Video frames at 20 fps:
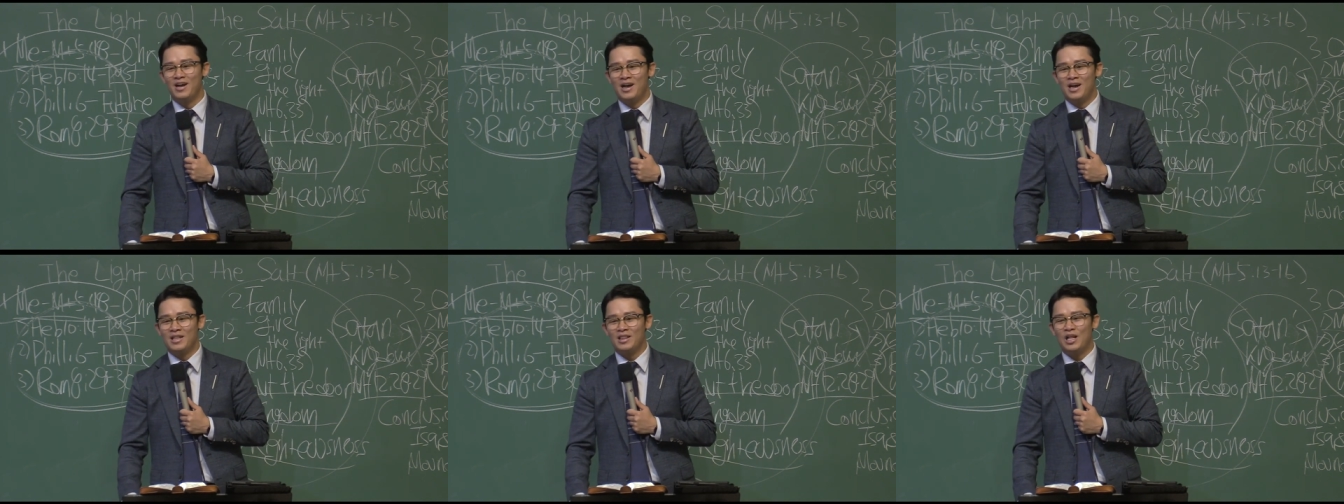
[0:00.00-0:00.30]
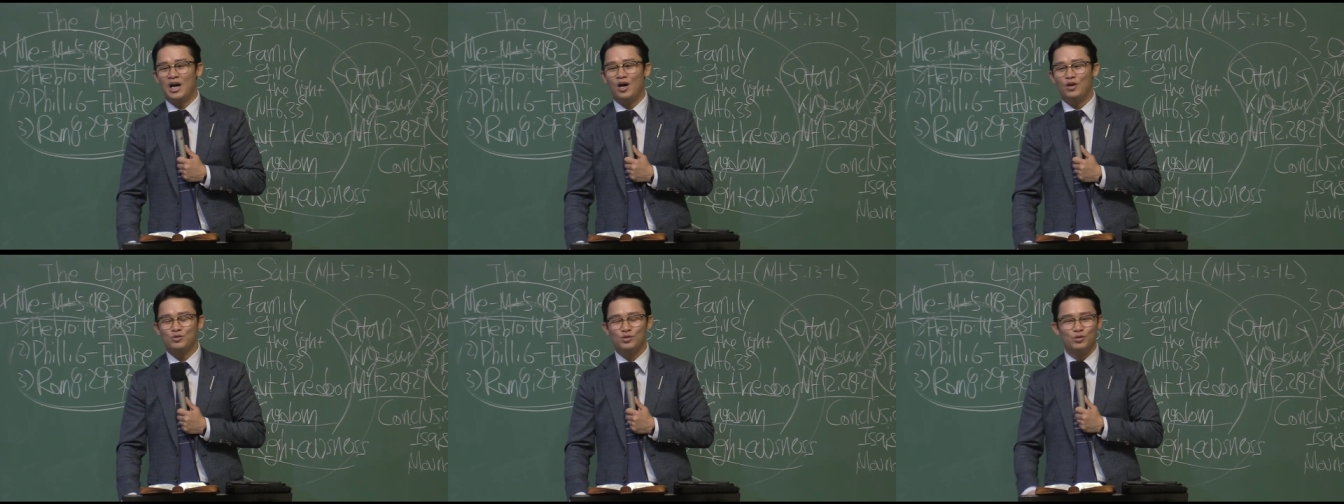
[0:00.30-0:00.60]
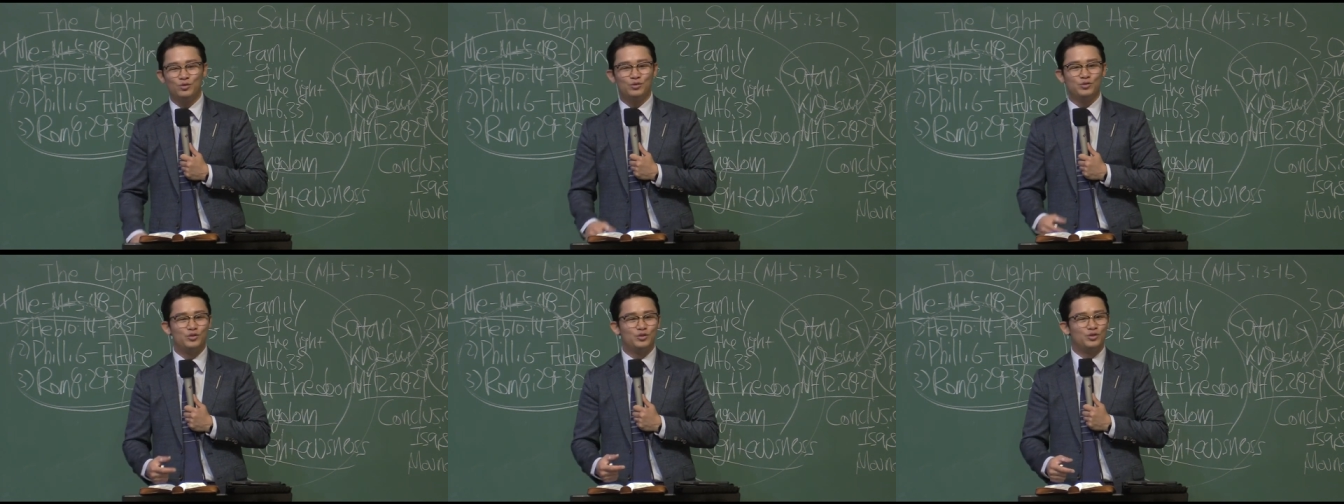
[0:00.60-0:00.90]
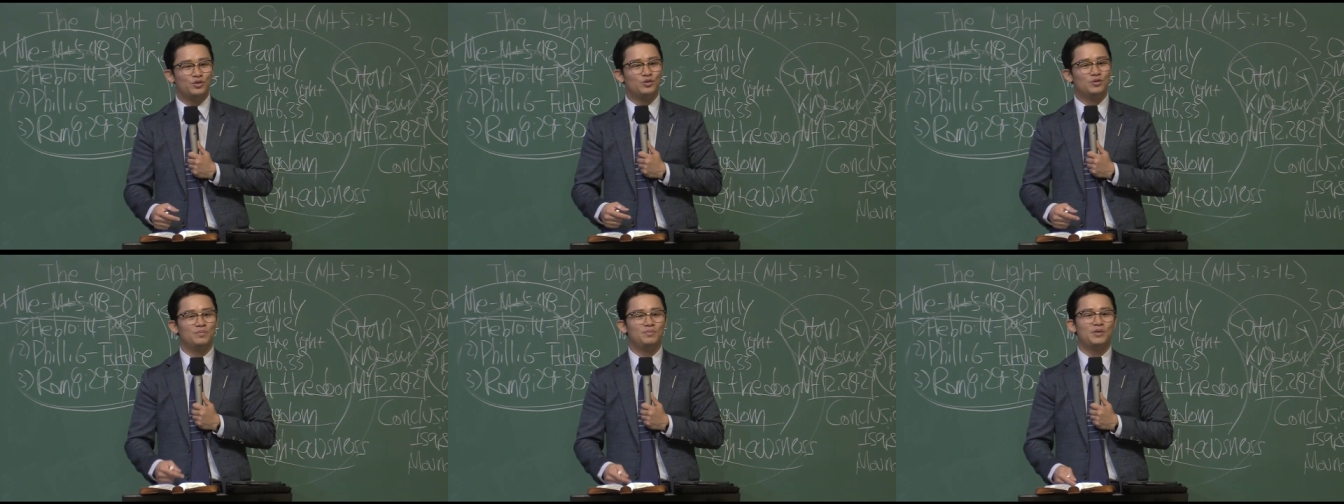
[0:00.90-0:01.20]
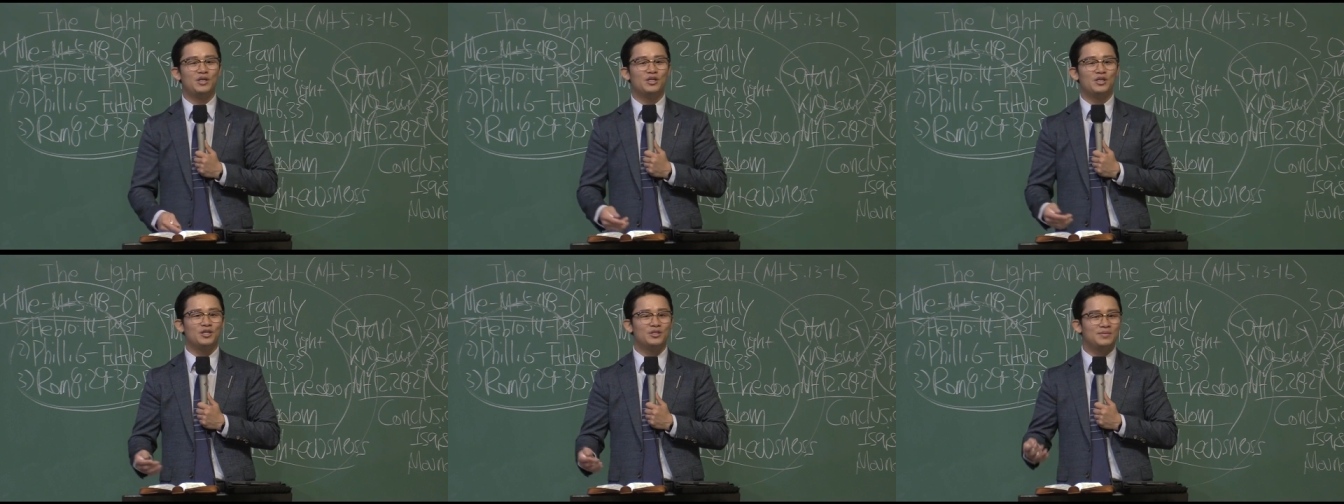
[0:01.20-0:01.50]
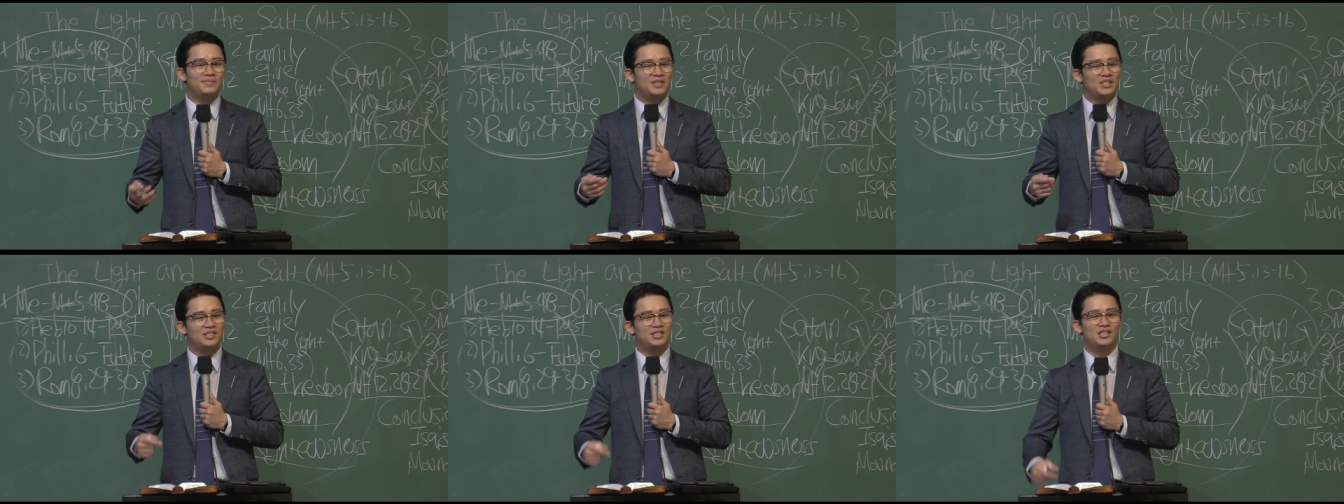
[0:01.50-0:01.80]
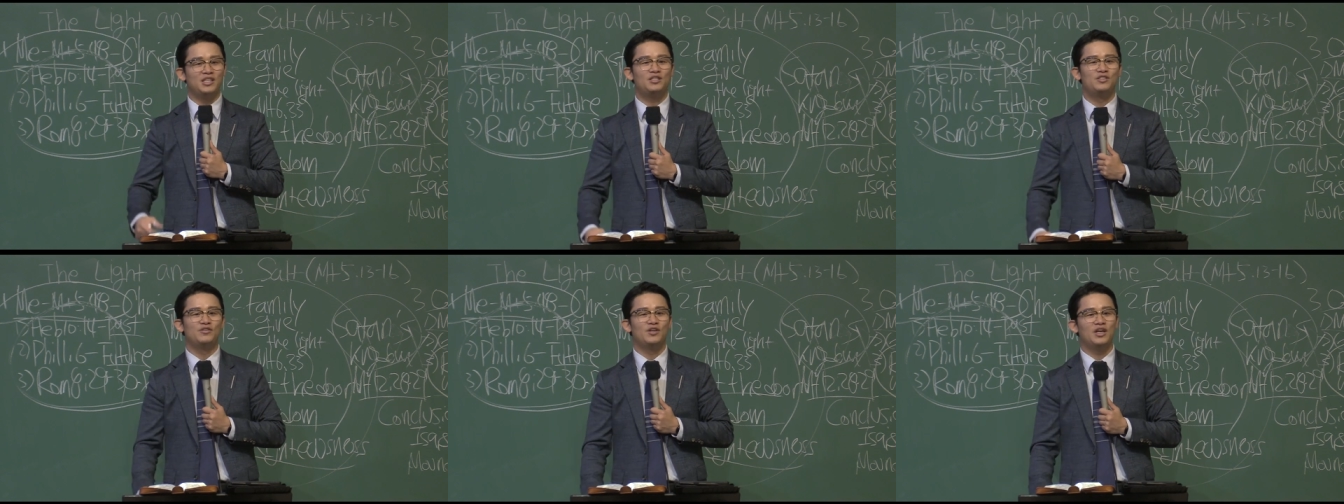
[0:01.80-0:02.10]
Now through Zoom, because of this
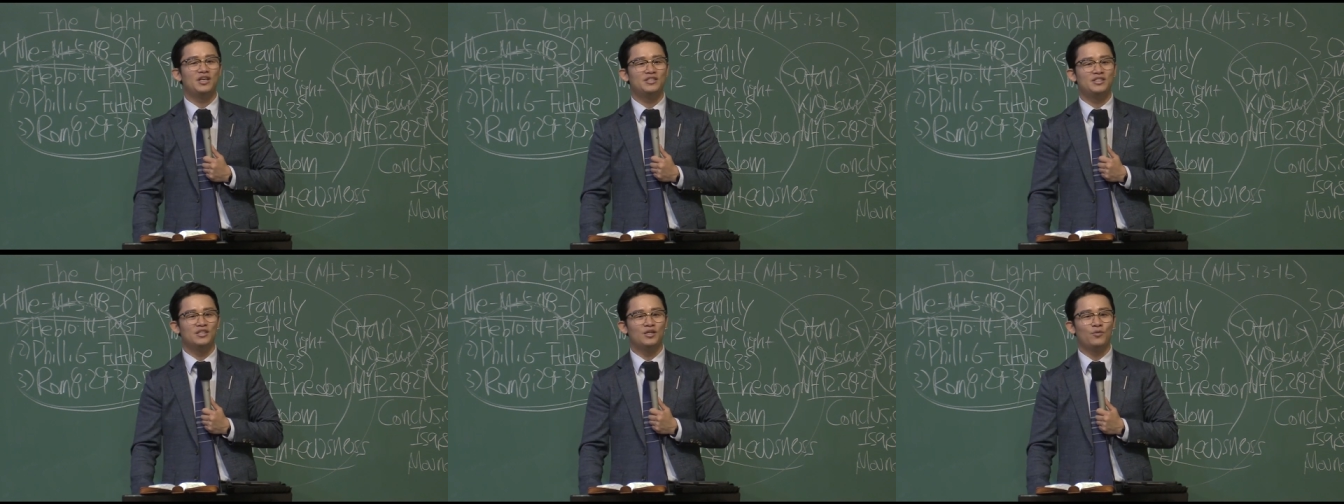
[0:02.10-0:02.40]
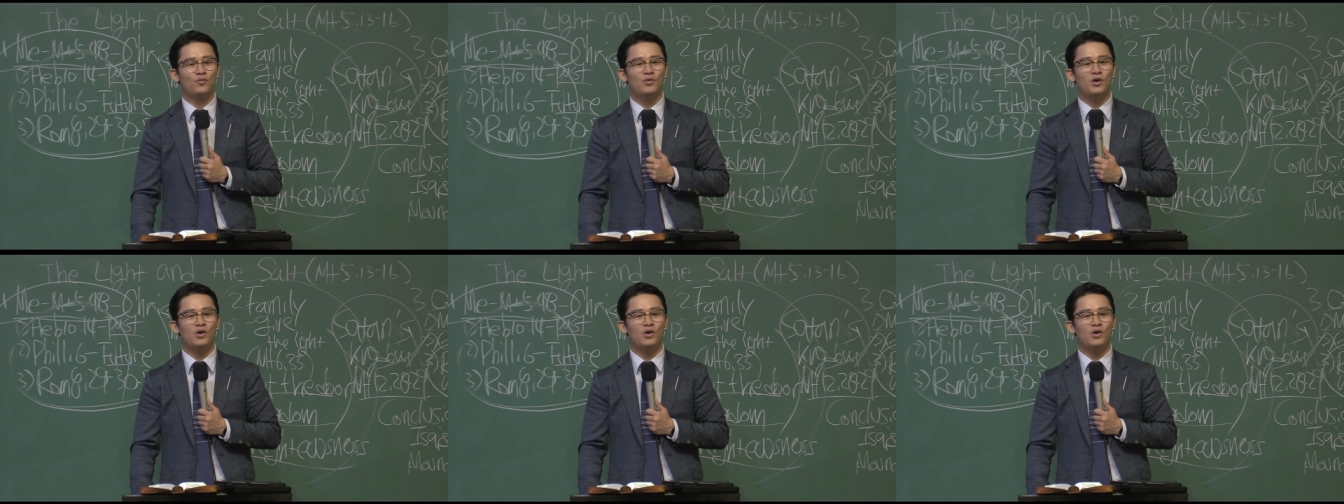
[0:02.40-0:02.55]
situation,